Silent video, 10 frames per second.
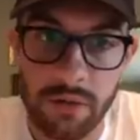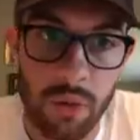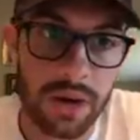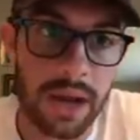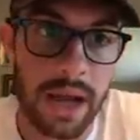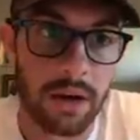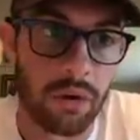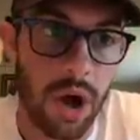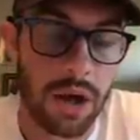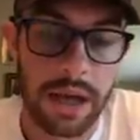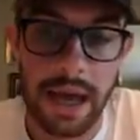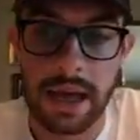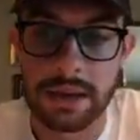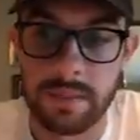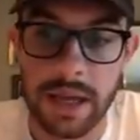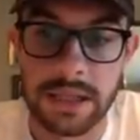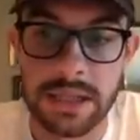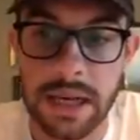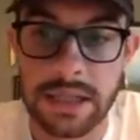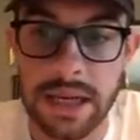1, and Gronk as my
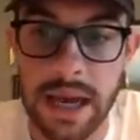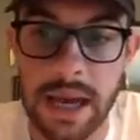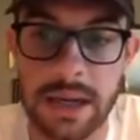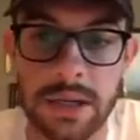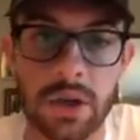tight end